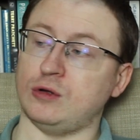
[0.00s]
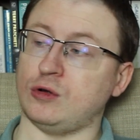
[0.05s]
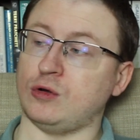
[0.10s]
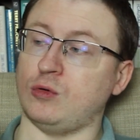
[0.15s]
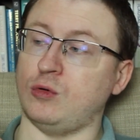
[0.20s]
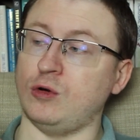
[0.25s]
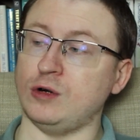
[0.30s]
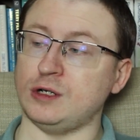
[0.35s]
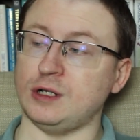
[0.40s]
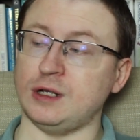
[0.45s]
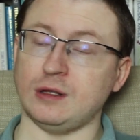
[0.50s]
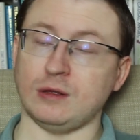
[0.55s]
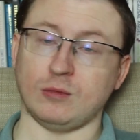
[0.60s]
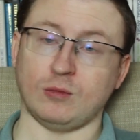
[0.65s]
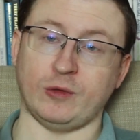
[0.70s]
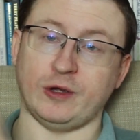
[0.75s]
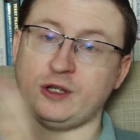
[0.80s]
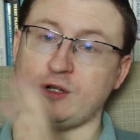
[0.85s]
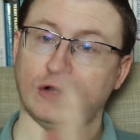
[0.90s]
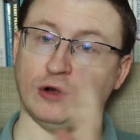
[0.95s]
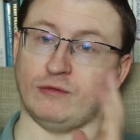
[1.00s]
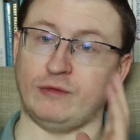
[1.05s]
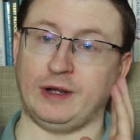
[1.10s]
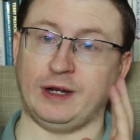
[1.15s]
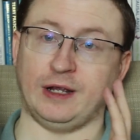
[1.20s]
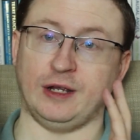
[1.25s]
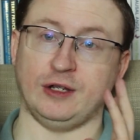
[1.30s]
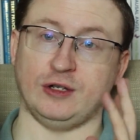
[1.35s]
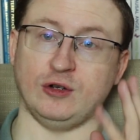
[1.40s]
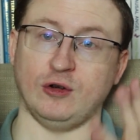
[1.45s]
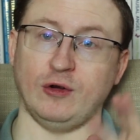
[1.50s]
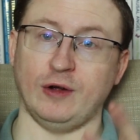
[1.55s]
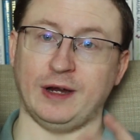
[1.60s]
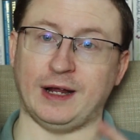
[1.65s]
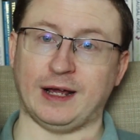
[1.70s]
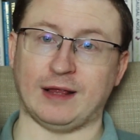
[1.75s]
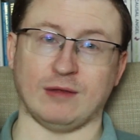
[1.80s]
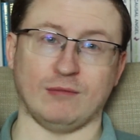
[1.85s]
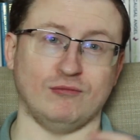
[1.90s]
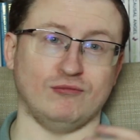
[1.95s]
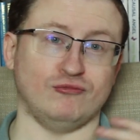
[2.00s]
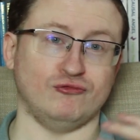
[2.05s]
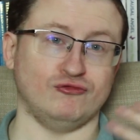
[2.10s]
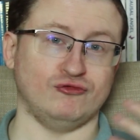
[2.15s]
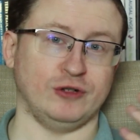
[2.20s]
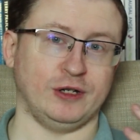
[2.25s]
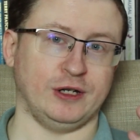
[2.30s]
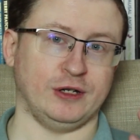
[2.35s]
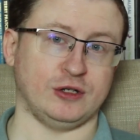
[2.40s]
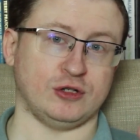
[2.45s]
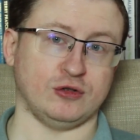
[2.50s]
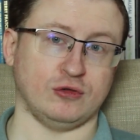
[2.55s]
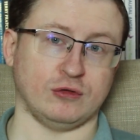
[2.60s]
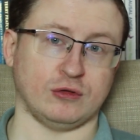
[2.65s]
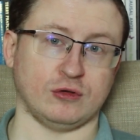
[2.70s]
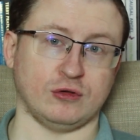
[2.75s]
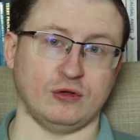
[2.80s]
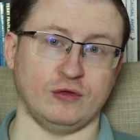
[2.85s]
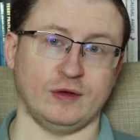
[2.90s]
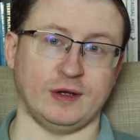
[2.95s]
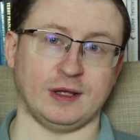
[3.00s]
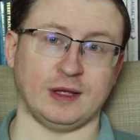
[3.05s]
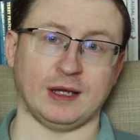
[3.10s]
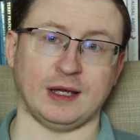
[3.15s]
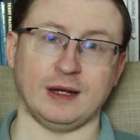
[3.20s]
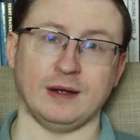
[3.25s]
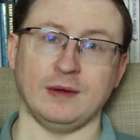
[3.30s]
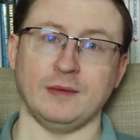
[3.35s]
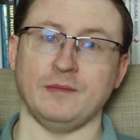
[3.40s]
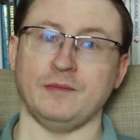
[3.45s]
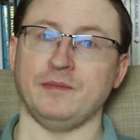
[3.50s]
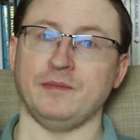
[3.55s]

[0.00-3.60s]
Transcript: Quarters, which I really enjoyed. It has some brilliant short stories in,